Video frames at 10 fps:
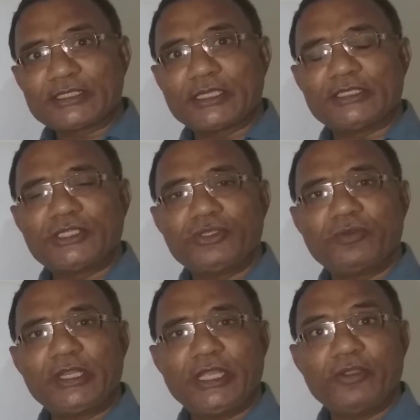
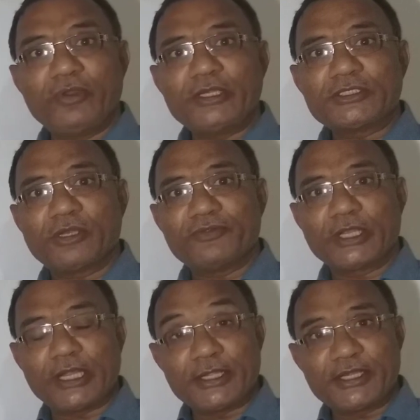constituent units of
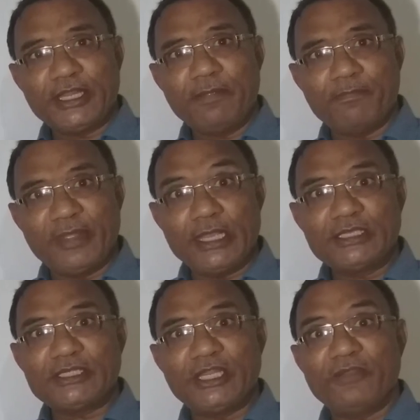the country
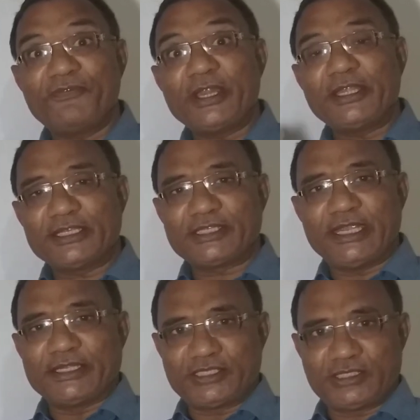means different
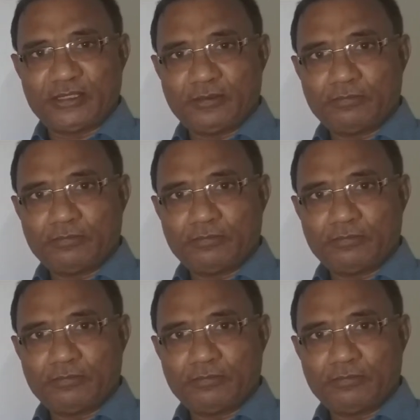states.